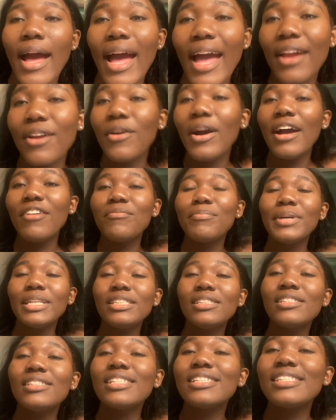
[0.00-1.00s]
I don't have
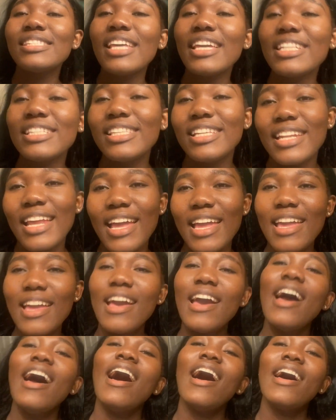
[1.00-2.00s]
much to say today
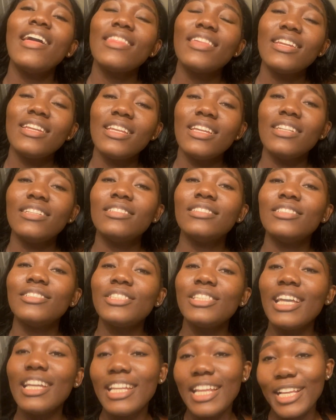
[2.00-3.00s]
other than
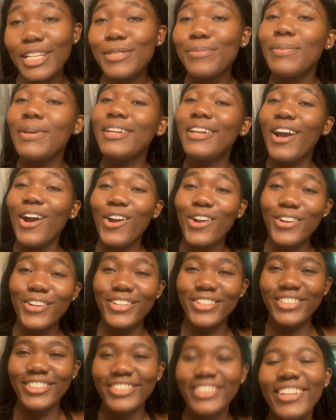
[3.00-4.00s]
today's been
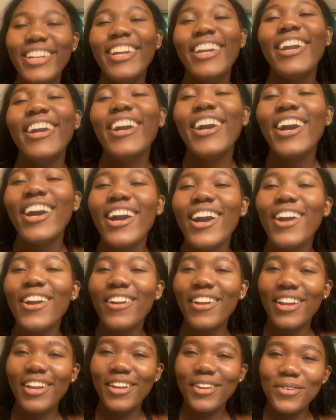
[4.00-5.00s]
hard. All
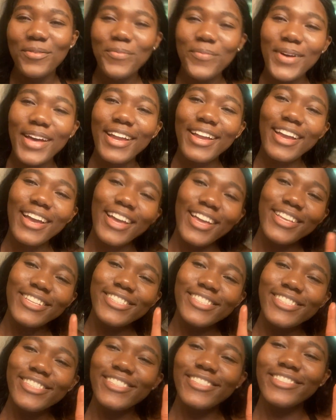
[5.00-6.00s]
right, bye
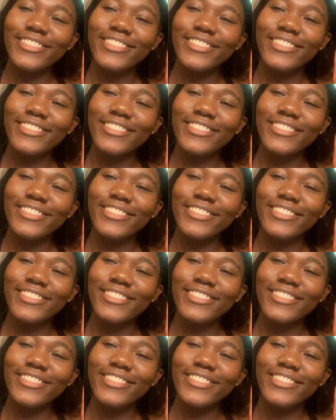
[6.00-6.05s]
guys.